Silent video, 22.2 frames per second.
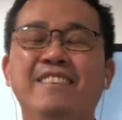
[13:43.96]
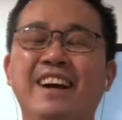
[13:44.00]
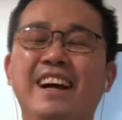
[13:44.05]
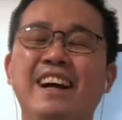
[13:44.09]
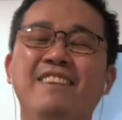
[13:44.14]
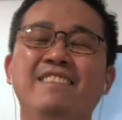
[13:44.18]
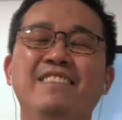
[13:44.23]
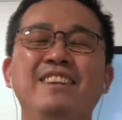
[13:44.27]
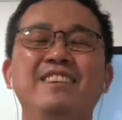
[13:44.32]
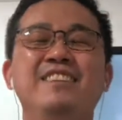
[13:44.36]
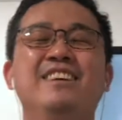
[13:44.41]

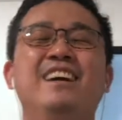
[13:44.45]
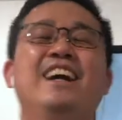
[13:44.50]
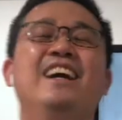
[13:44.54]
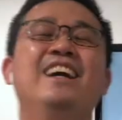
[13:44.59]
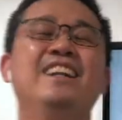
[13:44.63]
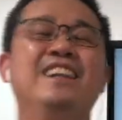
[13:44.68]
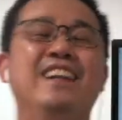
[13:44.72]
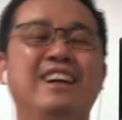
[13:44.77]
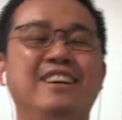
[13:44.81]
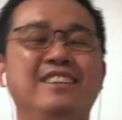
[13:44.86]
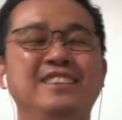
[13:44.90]
wherever you
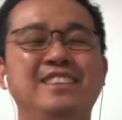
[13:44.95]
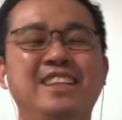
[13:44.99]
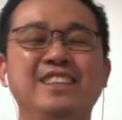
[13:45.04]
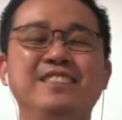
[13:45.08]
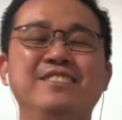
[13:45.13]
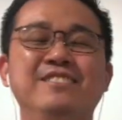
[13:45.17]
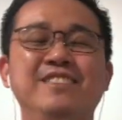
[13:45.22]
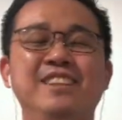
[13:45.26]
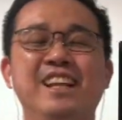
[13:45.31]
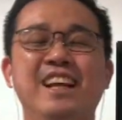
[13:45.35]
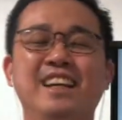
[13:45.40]
are now,
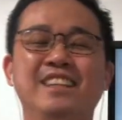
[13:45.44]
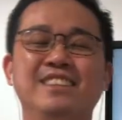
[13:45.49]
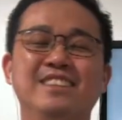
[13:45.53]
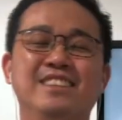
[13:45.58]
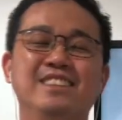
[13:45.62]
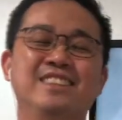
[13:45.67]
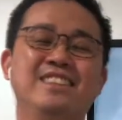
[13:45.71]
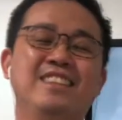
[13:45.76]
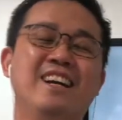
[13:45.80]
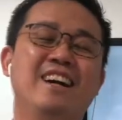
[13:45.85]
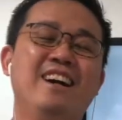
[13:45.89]
just relax
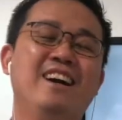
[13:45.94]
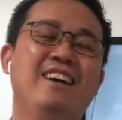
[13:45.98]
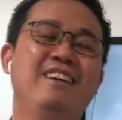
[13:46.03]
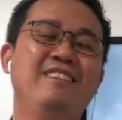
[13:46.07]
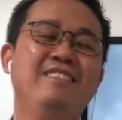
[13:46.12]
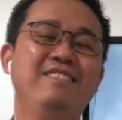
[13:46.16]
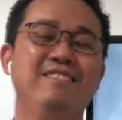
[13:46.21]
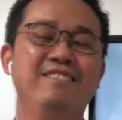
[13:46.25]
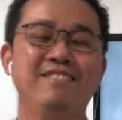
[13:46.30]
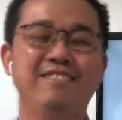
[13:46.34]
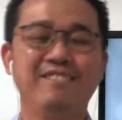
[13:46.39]

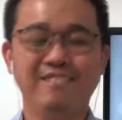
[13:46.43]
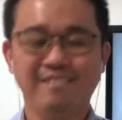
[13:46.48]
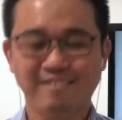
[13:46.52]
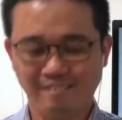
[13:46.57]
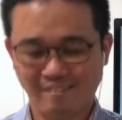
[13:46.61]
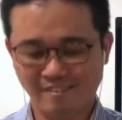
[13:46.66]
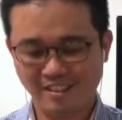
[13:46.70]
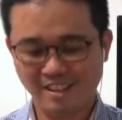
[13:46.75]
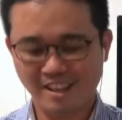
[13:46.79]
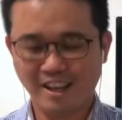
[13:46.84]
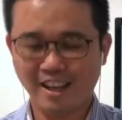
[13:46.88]
yourself
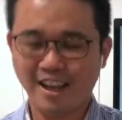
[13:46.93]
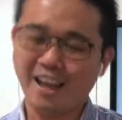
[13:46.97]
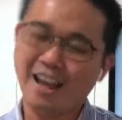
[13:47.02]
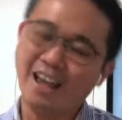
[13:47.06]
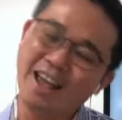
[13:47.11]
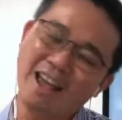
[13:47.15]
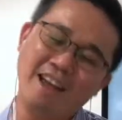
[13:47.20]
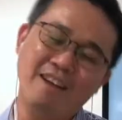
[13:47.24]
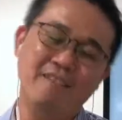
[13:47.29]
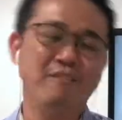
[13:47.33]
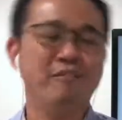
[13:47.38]

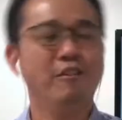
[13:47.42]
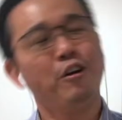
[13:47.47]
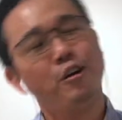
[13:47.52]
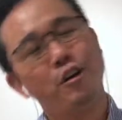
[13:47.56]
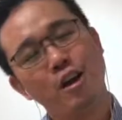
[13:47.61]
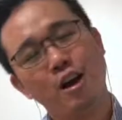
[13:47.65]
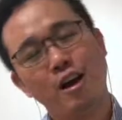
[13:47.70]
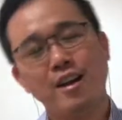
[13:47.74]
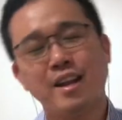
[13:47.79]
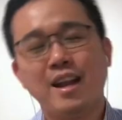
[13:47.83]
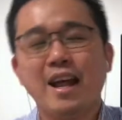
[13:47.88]
and roll
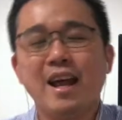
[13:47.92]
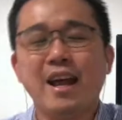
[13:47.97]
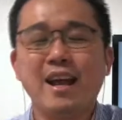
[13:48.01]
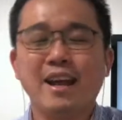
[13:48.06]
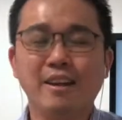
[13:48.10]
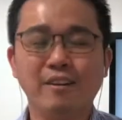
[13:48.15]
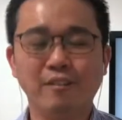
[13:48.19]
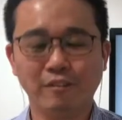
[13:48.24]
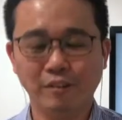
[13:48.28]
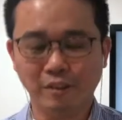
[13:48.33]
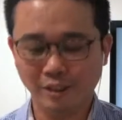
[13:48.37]
your
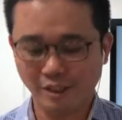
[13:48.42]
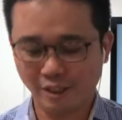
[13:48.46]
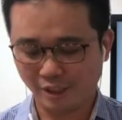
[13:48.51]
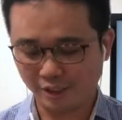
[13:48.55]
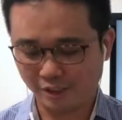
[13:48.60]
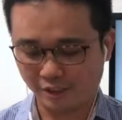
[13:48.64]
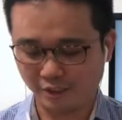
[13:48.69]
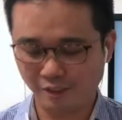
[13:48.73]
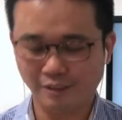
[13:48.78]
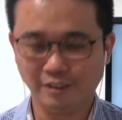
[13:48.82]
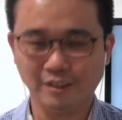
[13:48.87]
neck, roll your
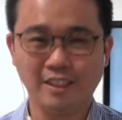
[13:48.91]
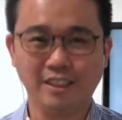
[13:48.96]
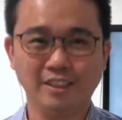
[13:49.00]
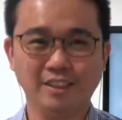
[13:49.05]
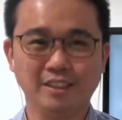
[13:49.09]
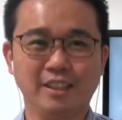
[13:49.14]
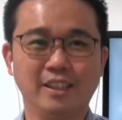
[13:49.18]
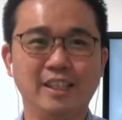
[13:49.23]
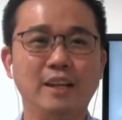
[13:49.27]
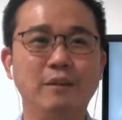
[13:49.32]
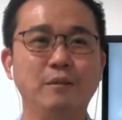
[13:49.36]

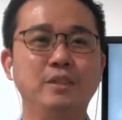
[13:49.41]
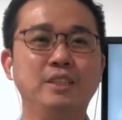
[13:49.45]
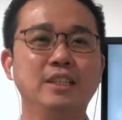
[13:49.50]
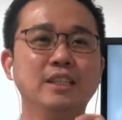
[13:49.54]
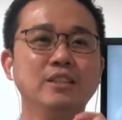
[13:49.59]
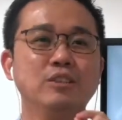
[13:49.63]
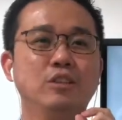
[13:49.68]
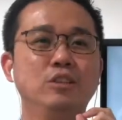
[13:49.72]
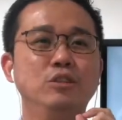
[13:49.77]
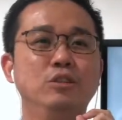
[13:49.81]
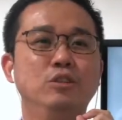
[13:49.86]
shoulders. Okay, we're
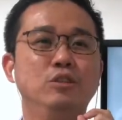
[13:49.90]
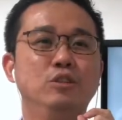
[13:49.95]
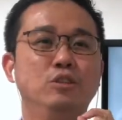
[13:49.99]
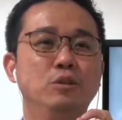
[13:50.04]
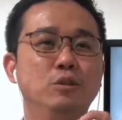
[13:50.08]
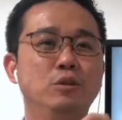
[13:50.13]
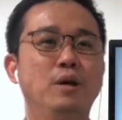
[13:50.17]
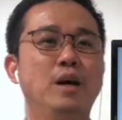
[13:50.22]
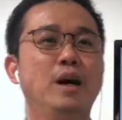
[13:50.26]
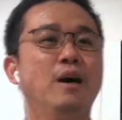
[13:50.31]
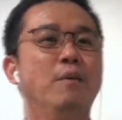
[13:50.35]
just going to
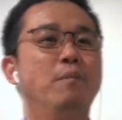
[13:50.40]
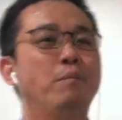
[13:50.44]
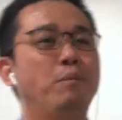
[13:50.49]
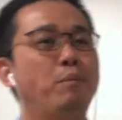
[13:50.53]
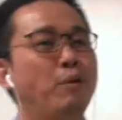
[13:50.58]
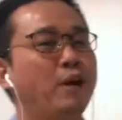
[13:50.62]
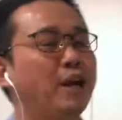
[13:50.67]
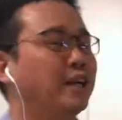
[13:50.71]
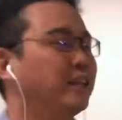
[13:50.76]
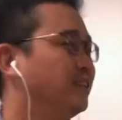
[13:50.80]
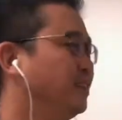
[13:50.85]
do a
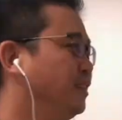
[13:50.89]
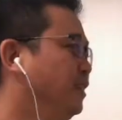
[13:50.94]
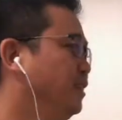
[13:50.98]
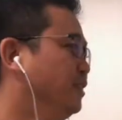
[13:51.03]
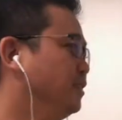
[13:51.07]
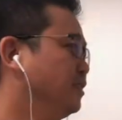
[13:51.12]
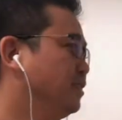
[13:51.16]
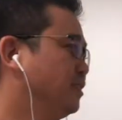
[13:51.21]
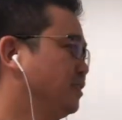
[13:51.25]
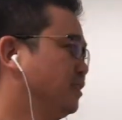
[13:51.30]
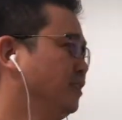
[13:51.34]

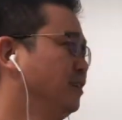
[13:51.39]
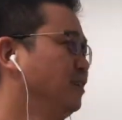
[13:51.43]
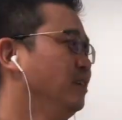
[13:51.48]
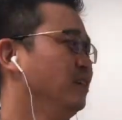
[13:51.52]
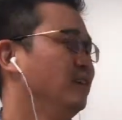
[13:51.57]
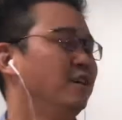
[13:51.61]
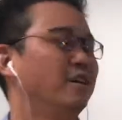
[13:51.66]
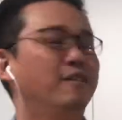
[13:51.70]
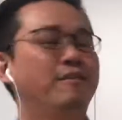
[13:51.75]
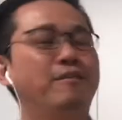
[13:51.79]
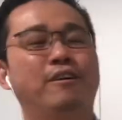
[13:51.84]
practice
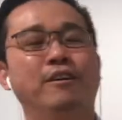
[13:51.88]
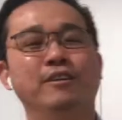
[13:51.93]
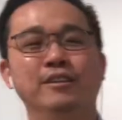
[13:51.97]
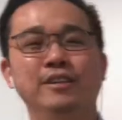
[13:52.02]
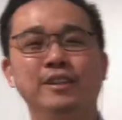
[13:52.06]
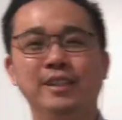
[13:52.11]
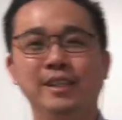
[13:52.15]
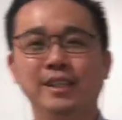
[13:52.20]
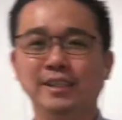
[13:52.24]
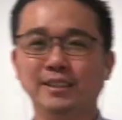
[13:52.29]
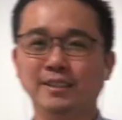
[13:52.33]

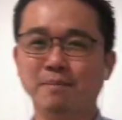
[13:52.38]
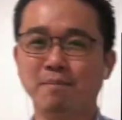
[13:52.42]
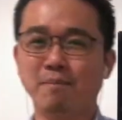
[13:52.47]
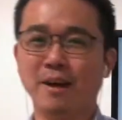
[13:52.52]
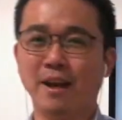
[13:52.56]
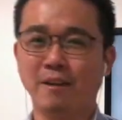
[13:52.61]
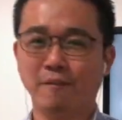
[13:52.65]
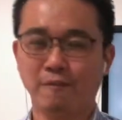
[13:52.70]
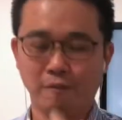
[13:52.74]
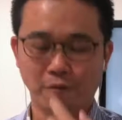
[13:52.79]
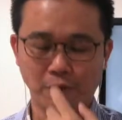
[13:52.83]
on this
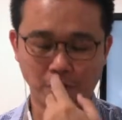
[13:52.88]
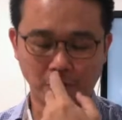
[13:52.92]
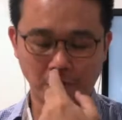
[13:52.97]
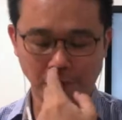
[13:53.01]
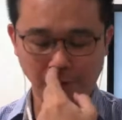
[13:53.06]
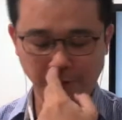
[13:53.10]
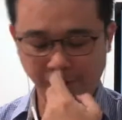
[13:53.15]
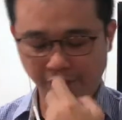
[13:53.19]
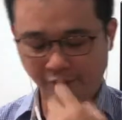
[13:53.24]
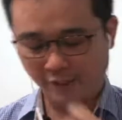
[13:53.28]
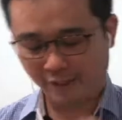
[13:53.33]
mindful
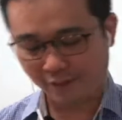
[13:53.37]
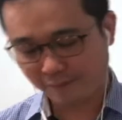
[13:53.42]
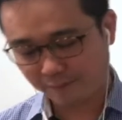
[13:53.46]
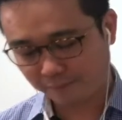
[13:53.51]
breathing.